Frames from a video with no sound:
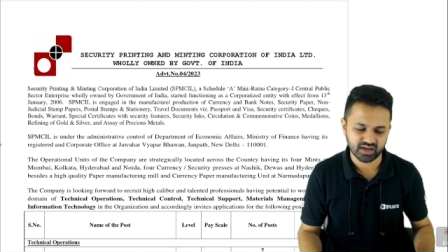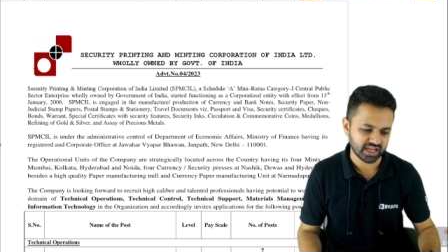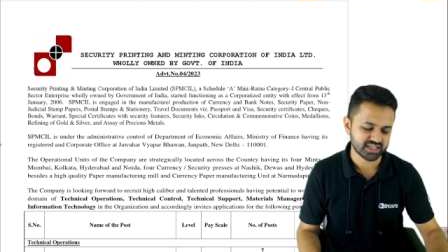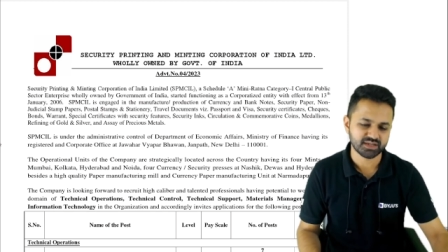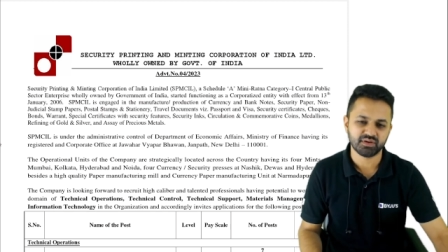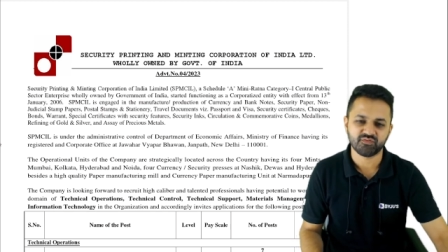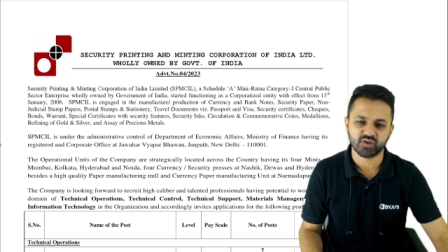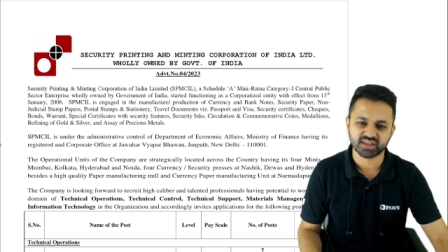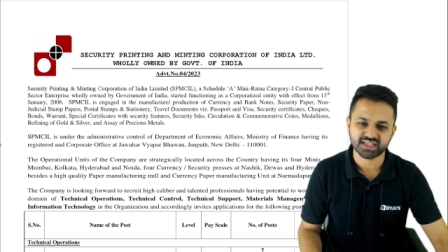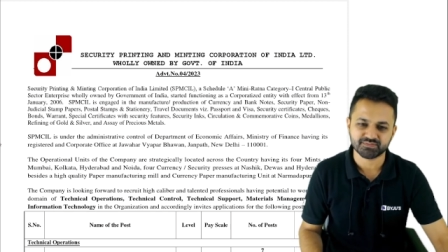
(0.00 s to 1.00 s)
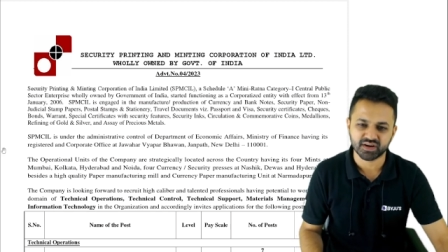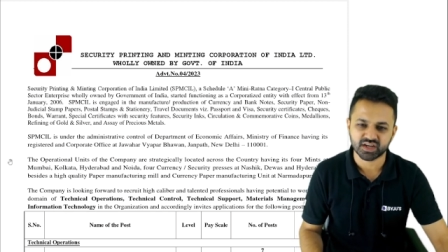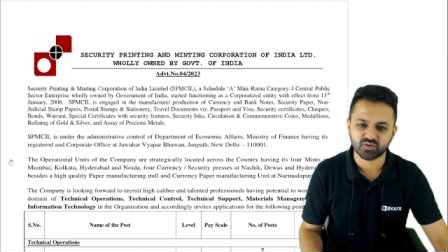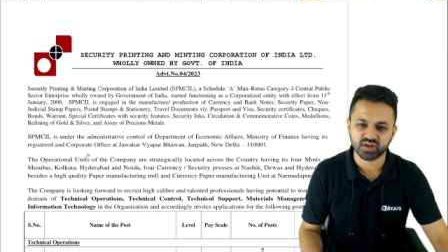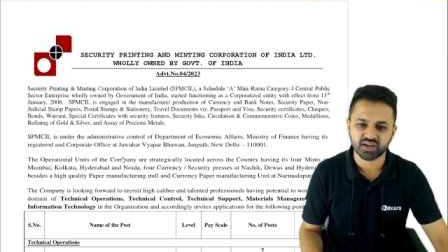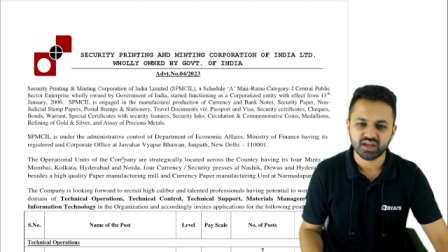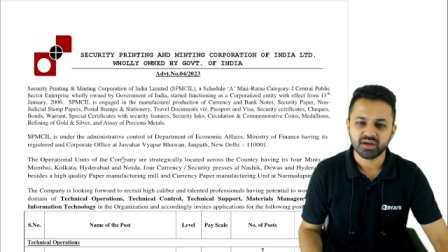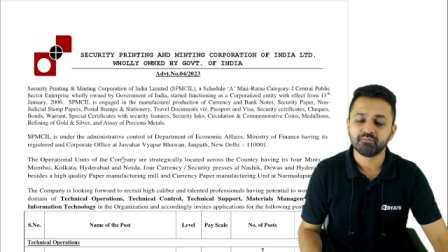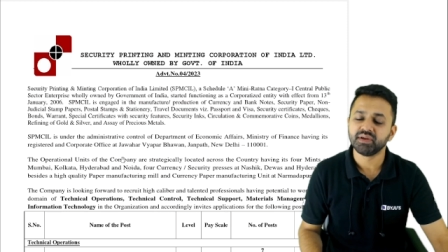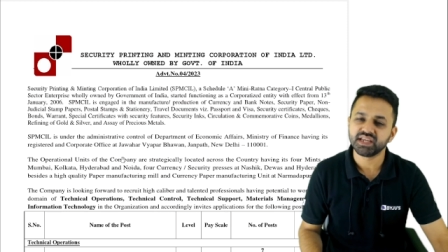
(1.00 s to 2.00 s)
eligible for this particular
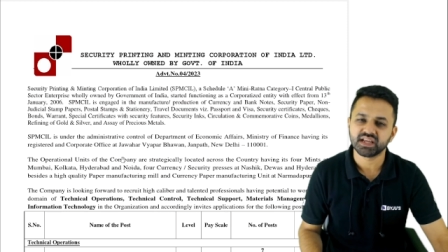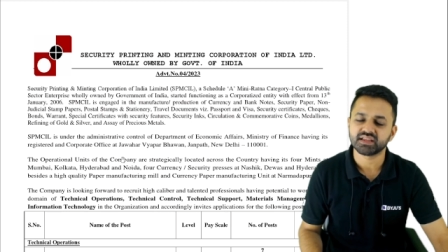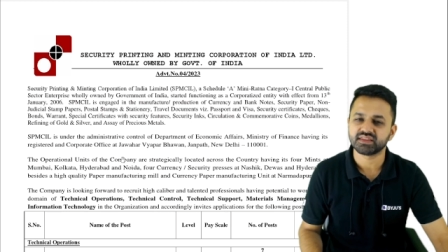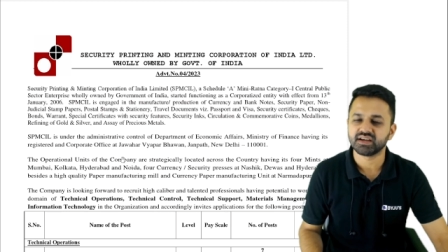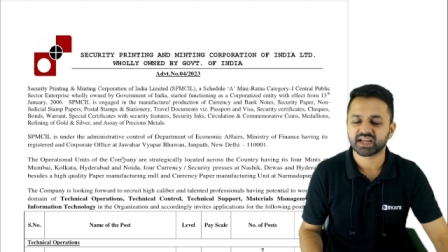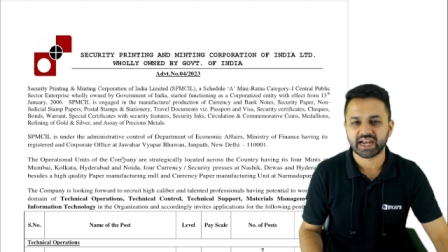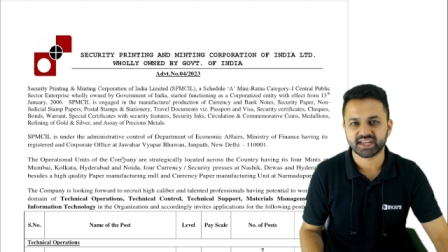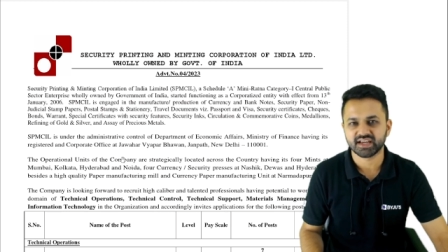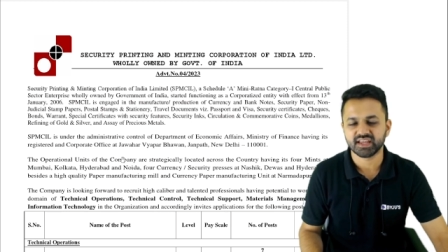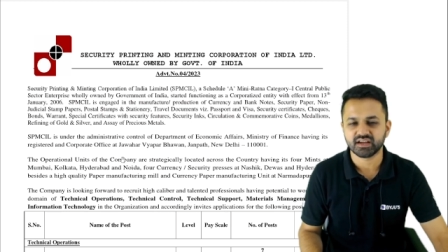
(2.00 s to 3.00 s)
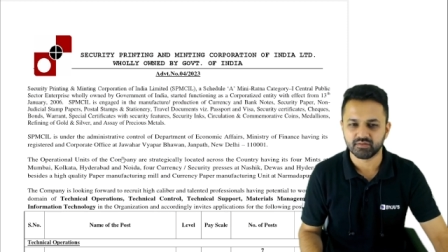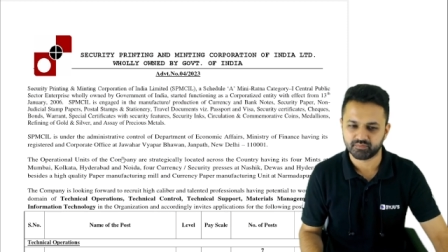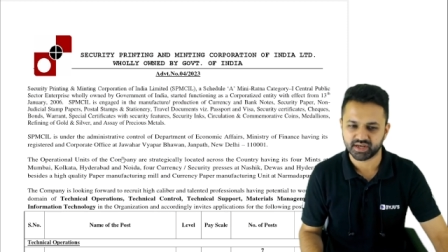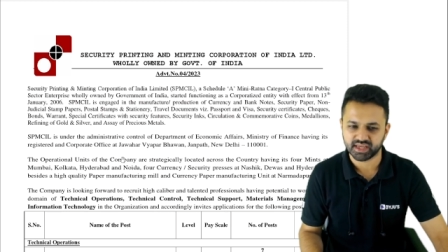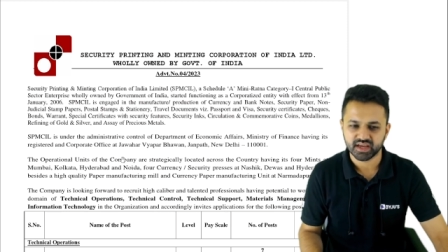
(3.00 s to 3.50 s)
Mini Ratna category company.